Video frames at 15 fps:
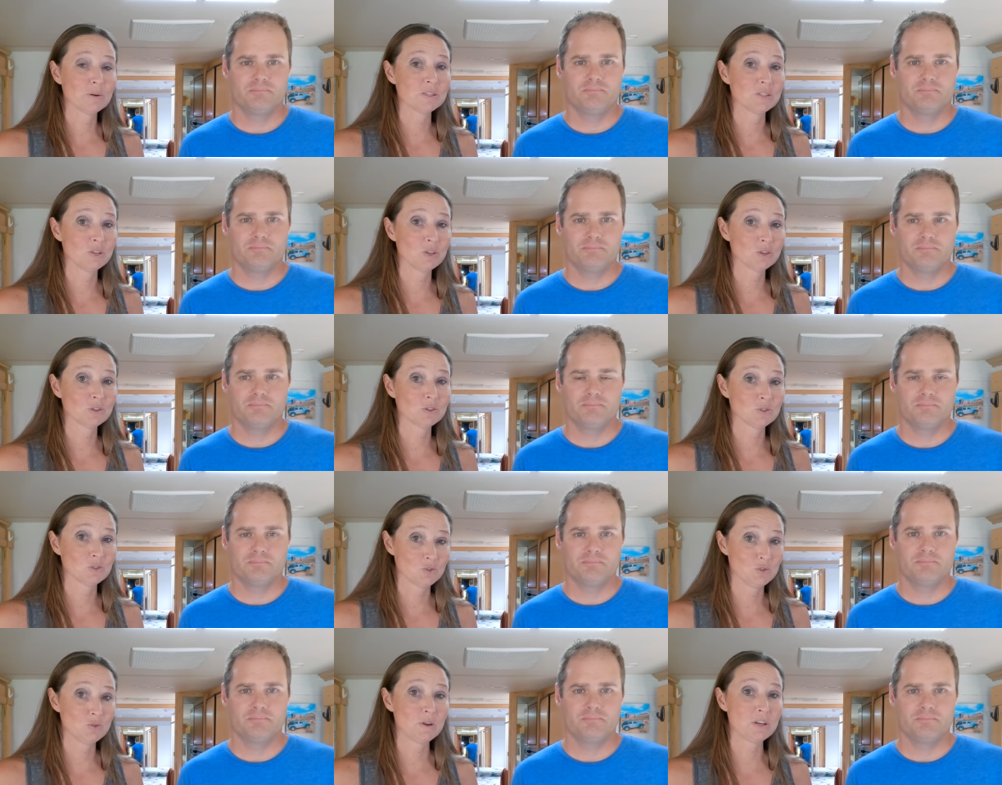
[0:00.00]
Speaker 1: particular
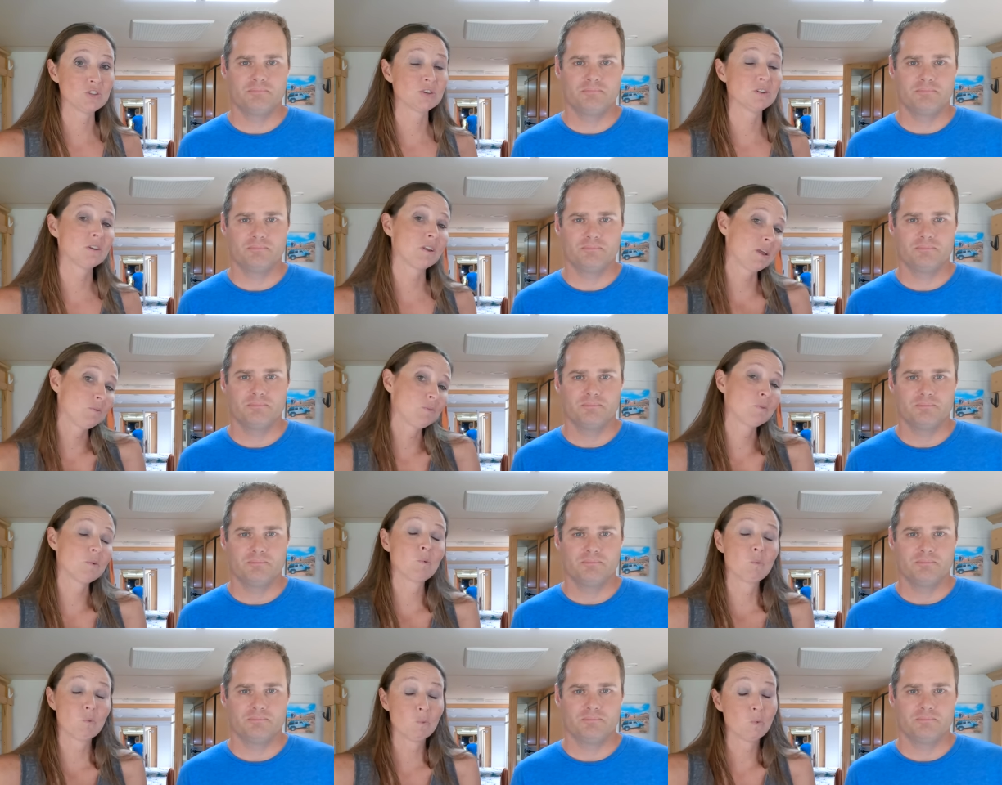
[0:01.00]
situation and
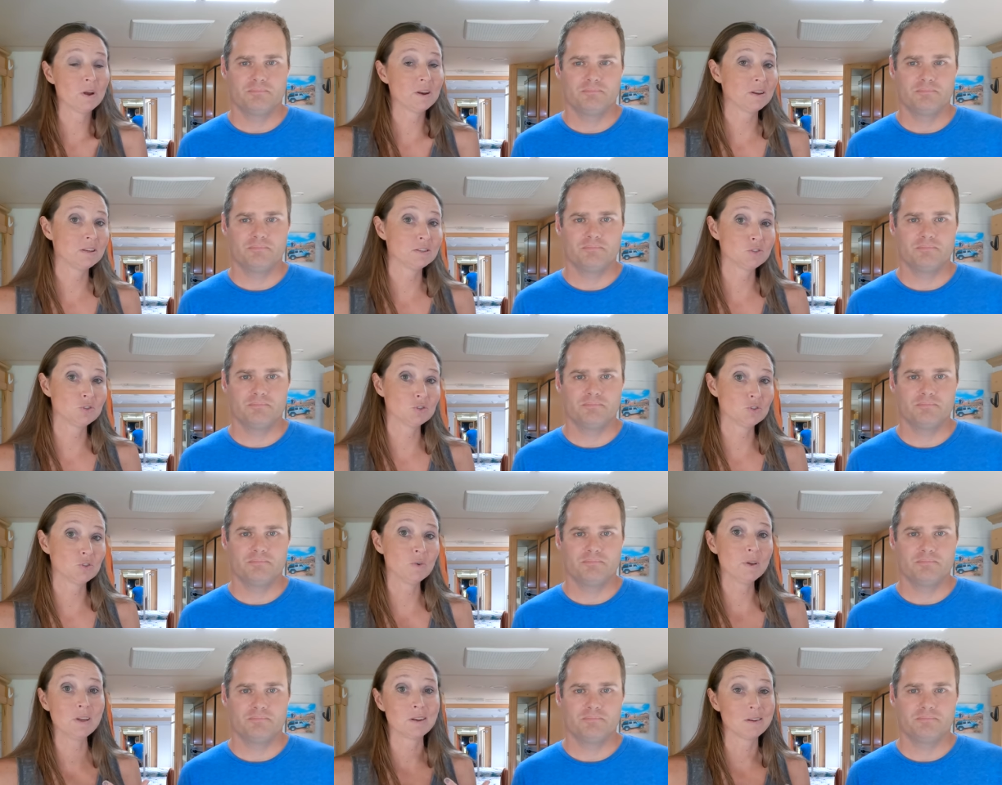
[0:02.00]
what it is you're
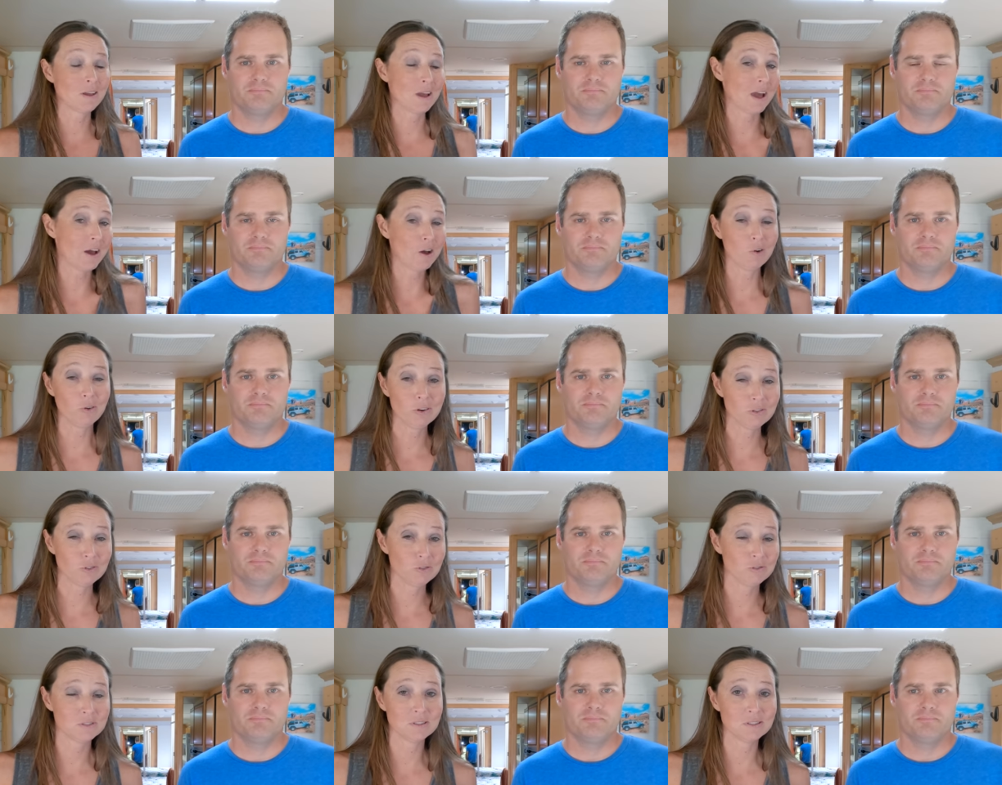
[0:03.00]
doing and how you're
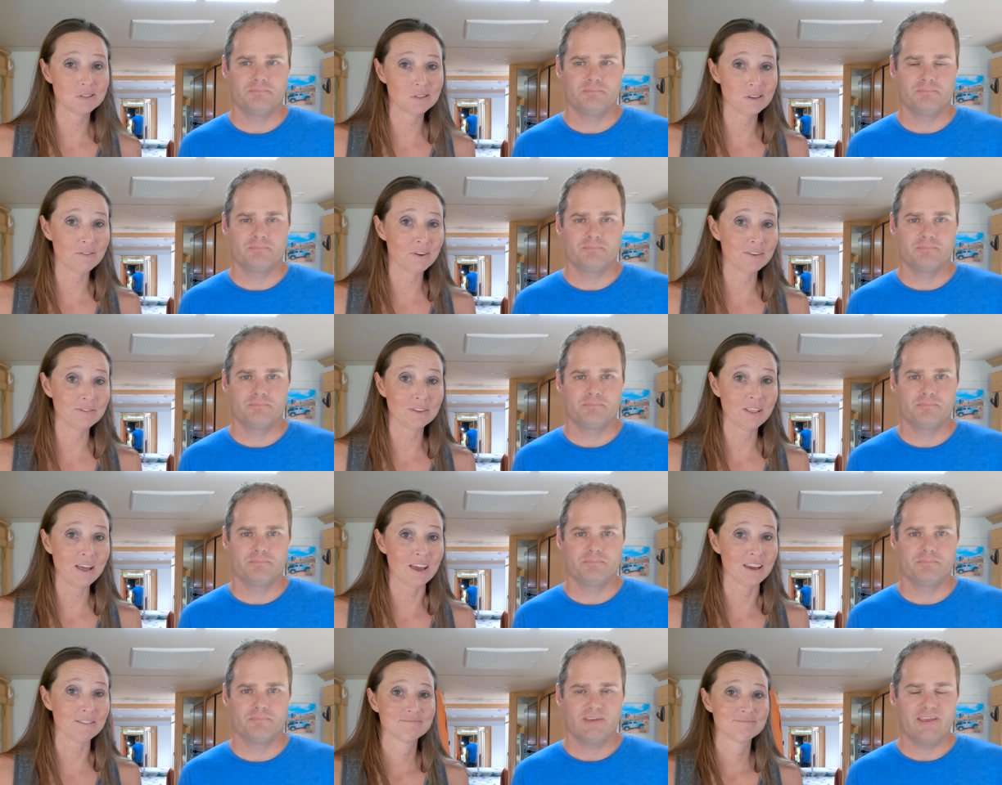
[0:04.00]
choosing to live RV
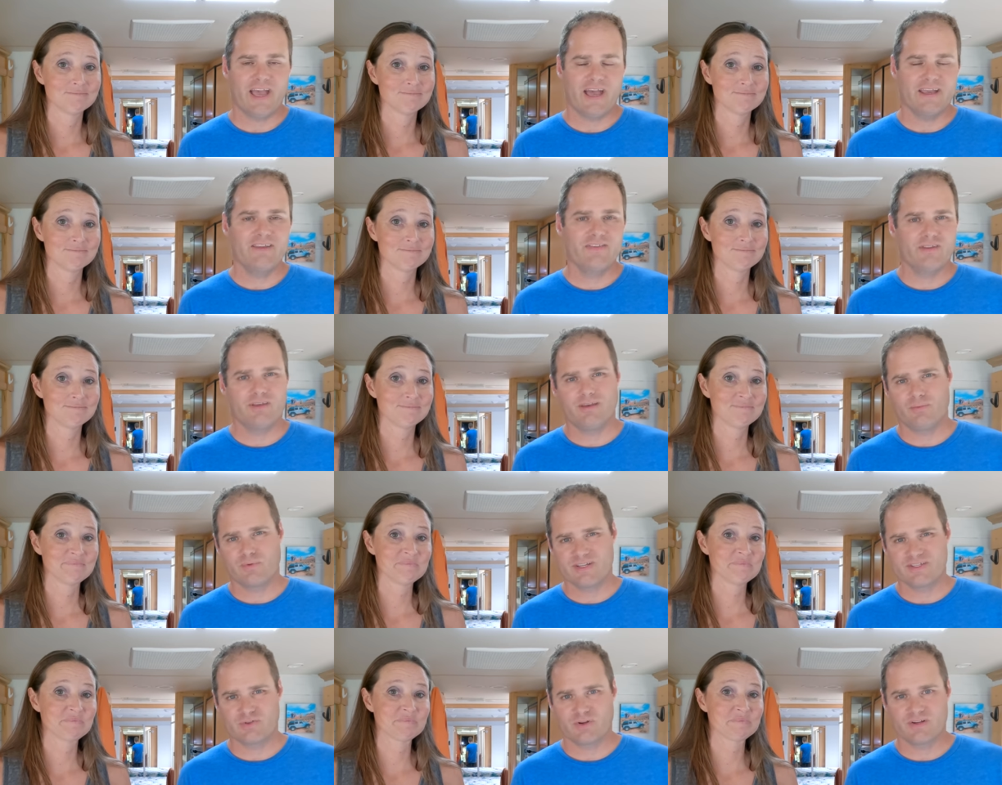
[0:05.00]
life. Yeah, in the
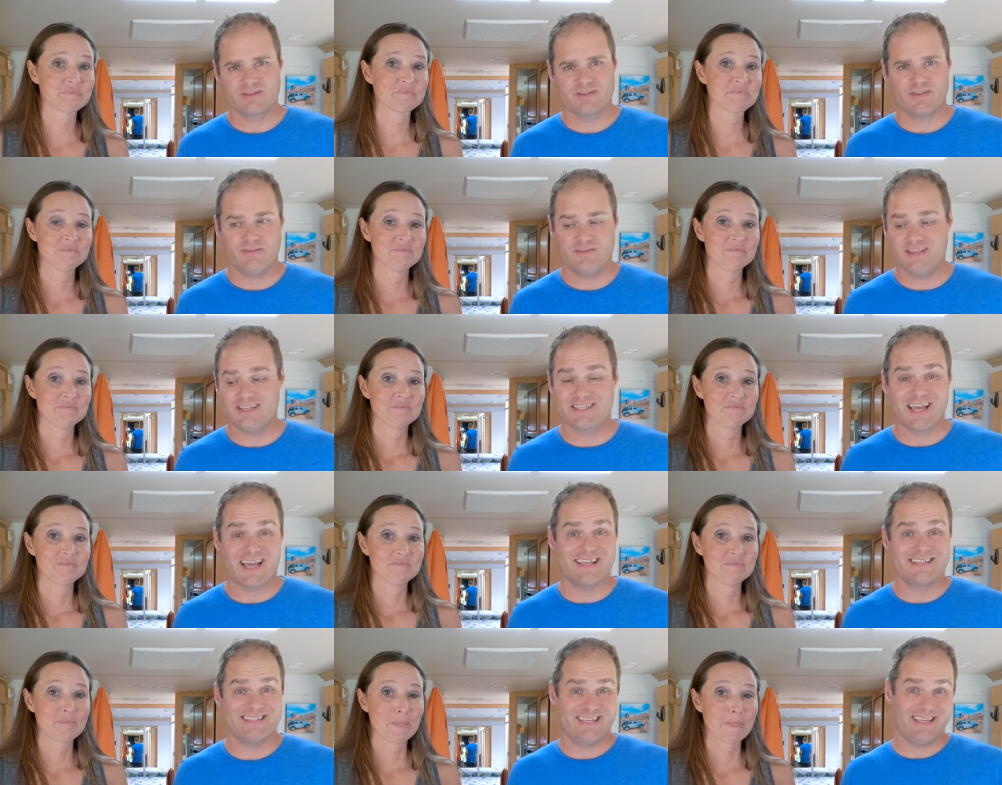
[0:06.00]
Speaker 2: resource, these
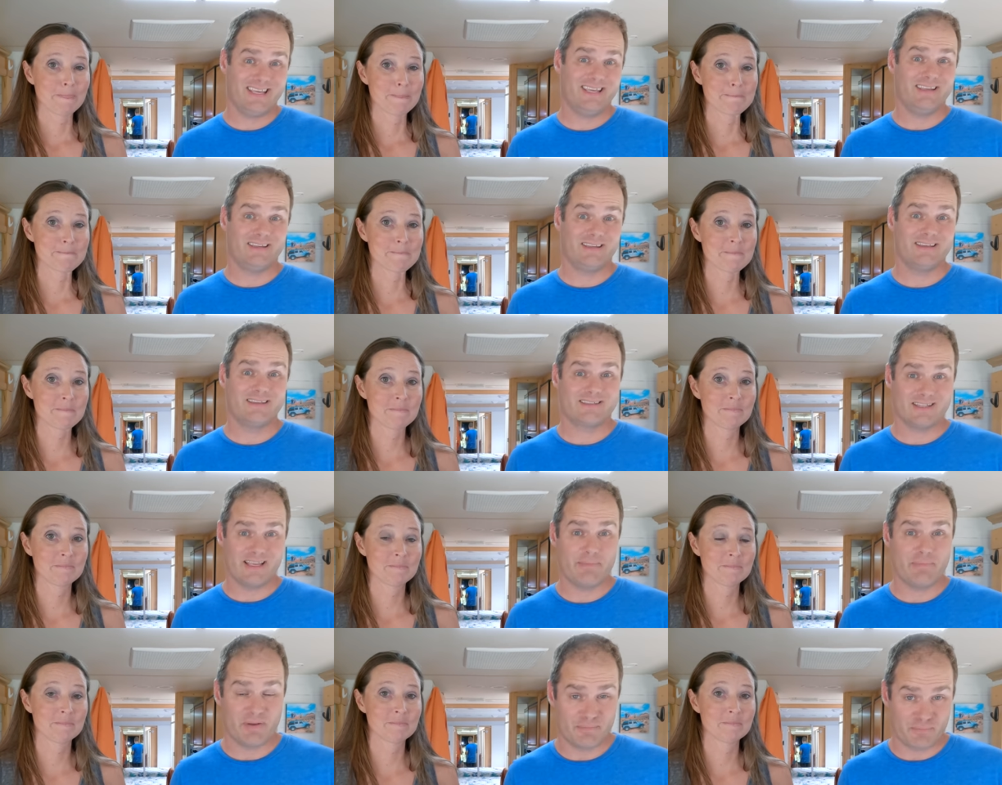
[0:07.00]
guys eat,
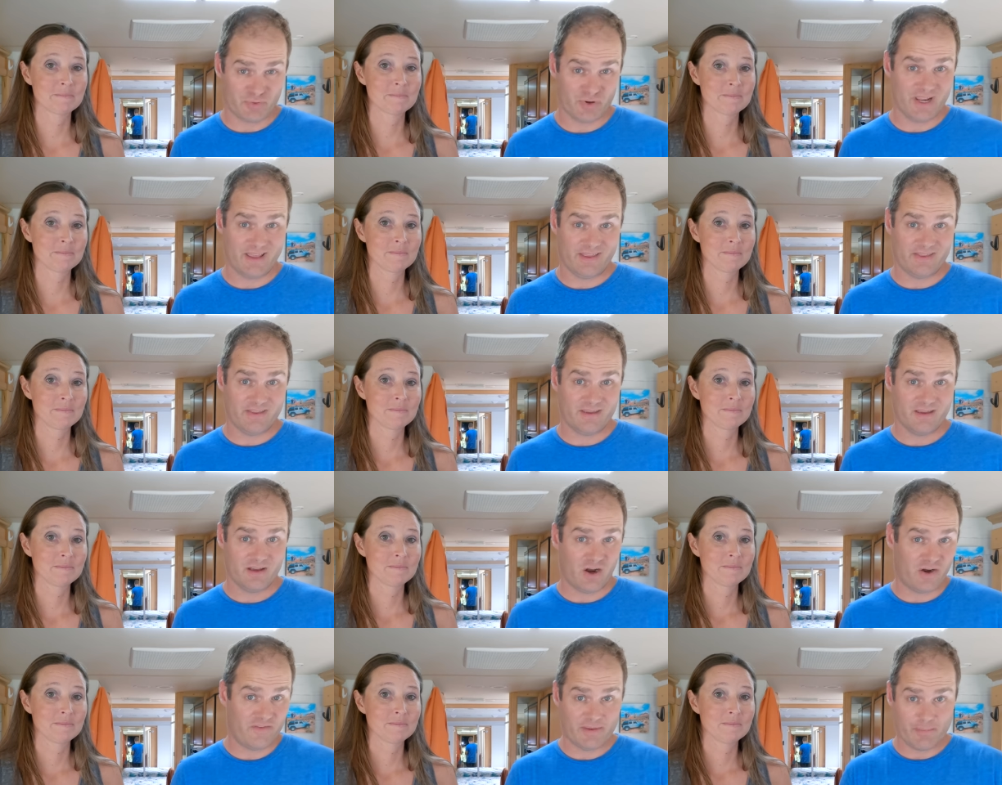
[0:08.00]
sleep, and breathe
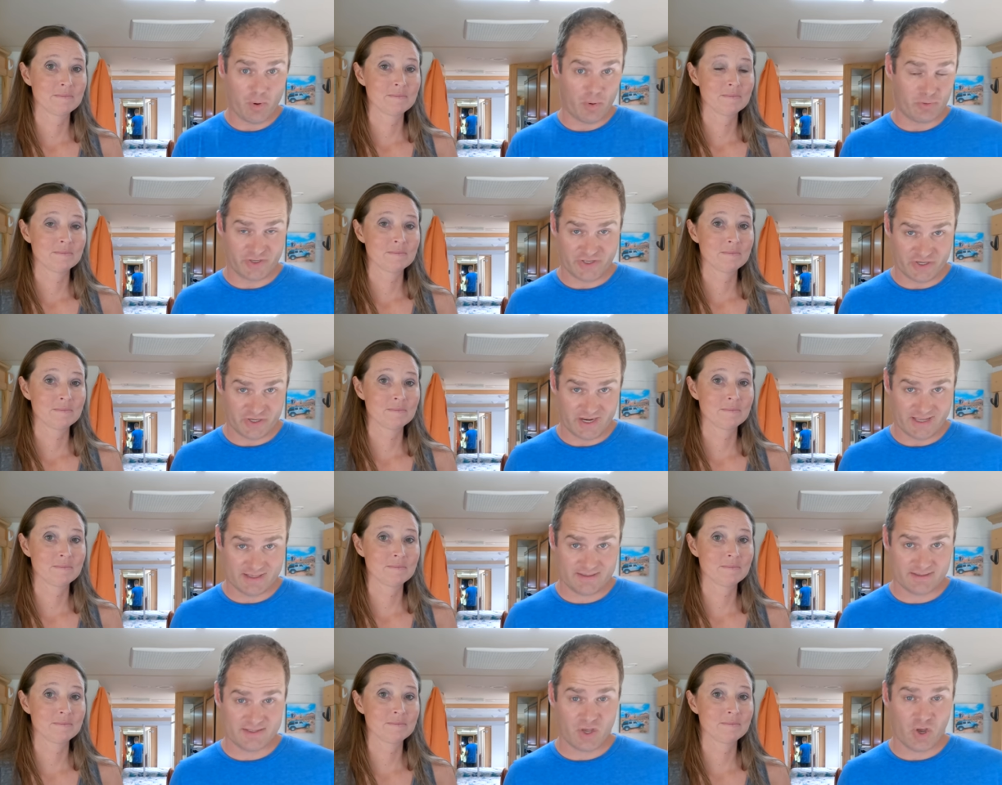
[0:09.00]
RV mobile
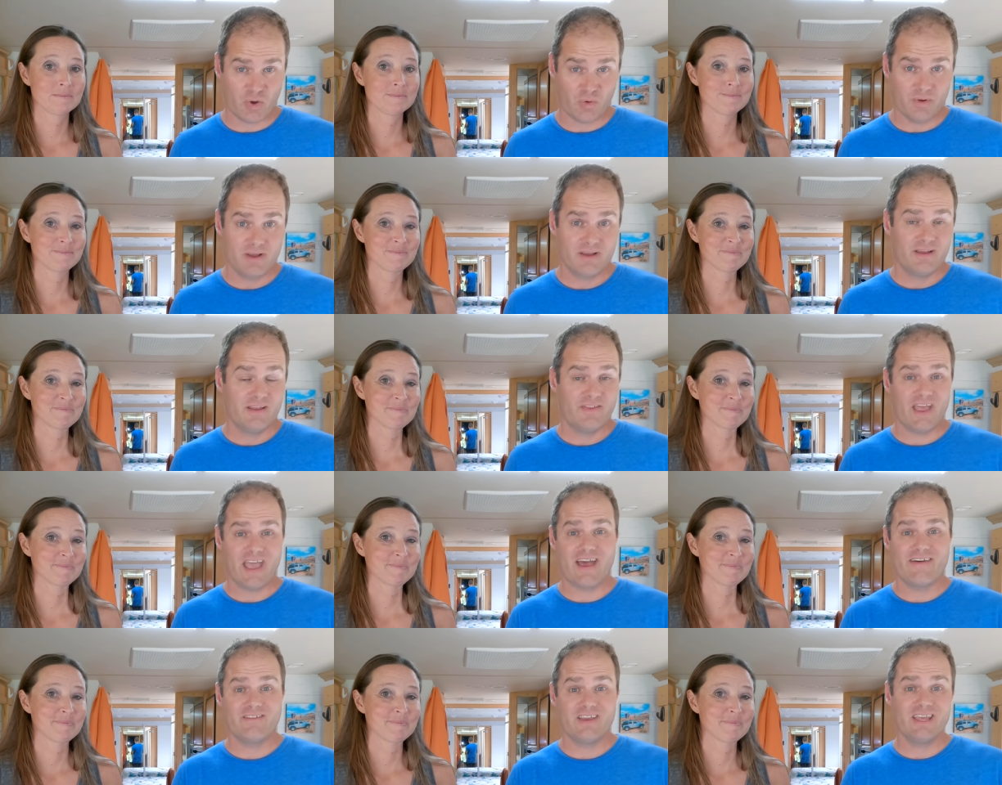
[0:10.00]
internet. So they
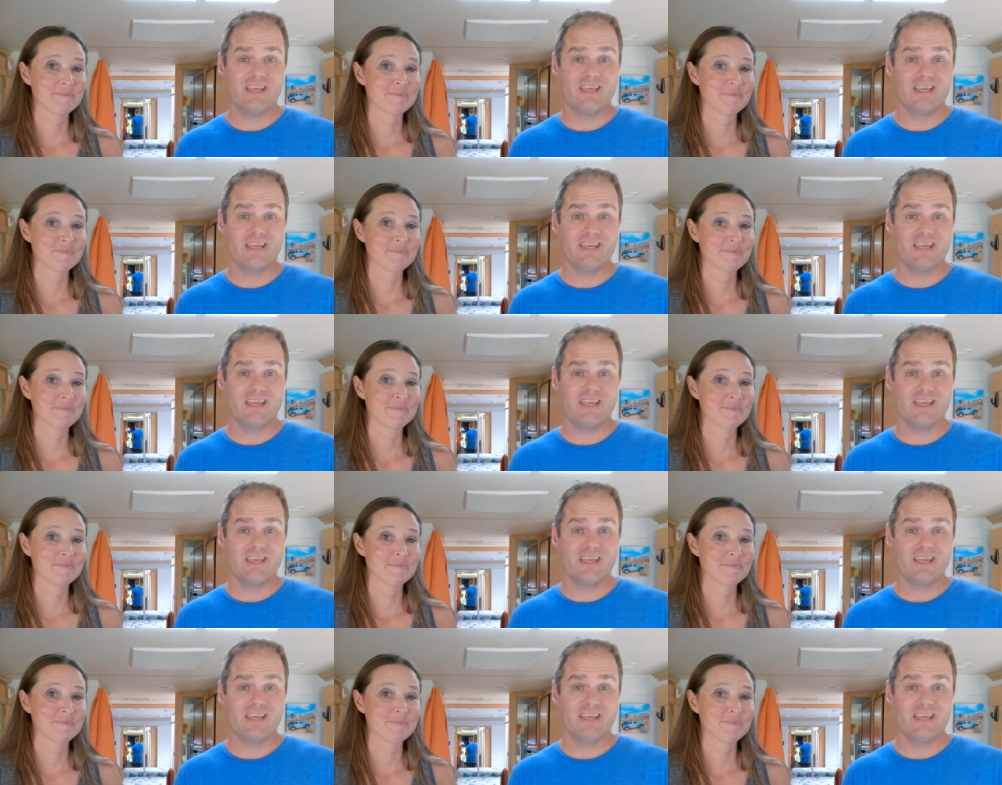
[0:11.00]
have